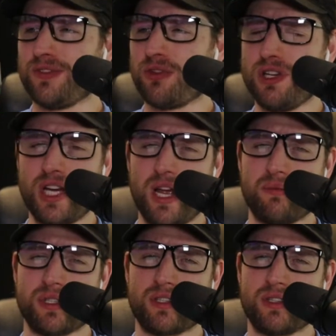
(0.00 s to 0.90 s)
3
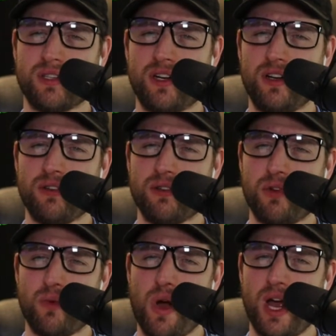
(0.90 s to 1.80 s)
champs. You know,
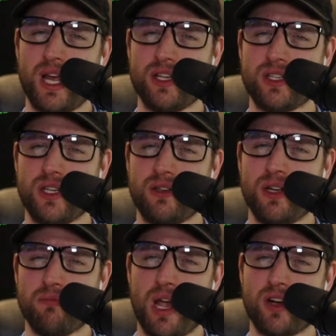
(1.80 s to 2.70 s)
Wyatt Henson,
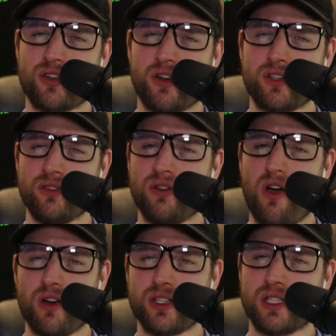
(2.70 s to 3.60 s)
Mac Church, Luke
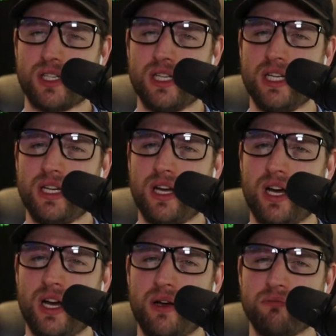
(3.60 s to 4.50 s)
Augustine.
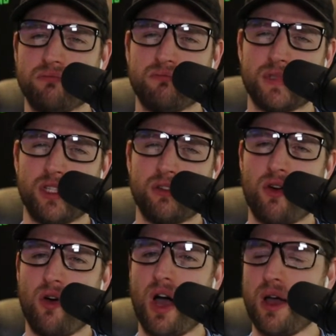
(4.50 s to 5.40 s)
You know,
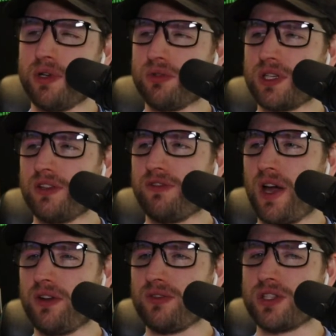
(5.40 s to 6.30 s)
Cole Hammett was in the
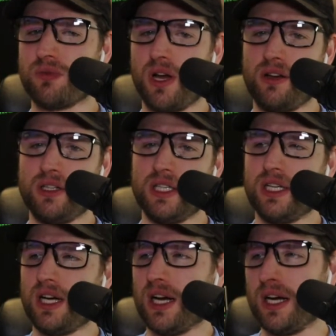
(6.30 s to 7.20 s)
finals as well.
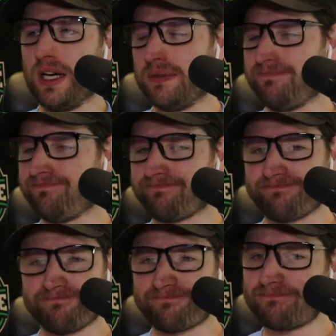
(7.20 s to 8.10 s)

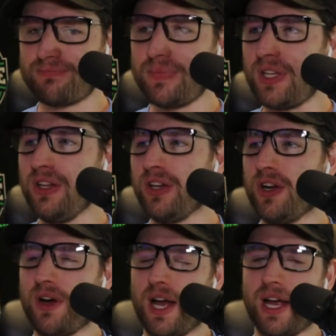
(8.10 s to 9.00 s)
You
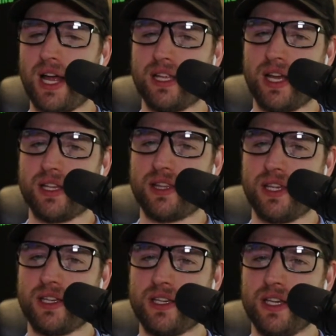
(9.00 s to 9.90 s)
know, I think